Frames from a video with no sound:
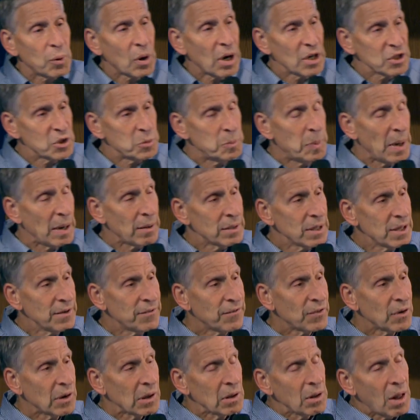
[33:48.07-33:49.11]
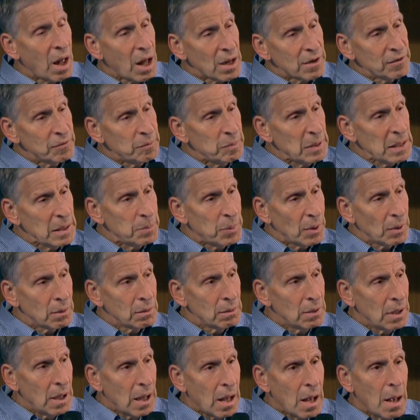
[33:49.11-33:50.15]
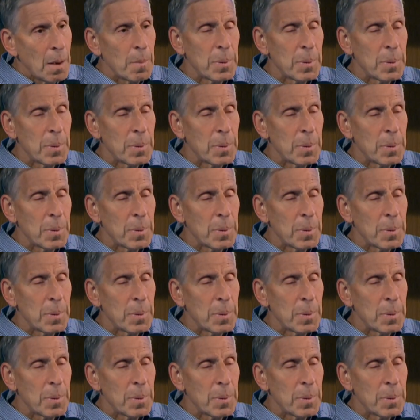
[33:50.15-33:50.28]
prosperity for a lot of people,